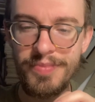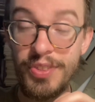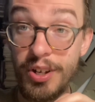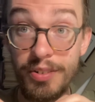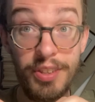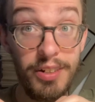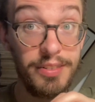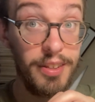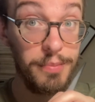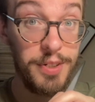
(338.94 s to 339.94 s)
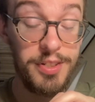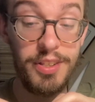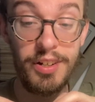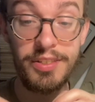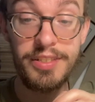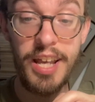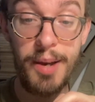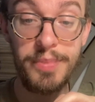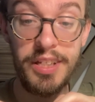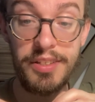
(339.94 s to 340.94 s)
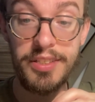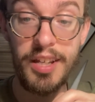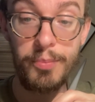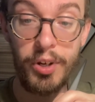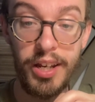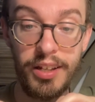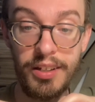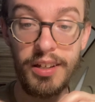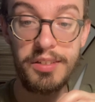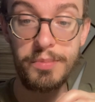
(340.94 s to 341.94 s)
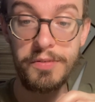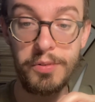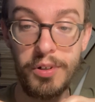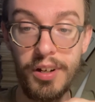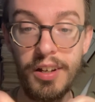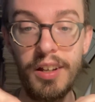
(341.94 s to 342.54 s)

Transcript: they're tapped in the same way as before.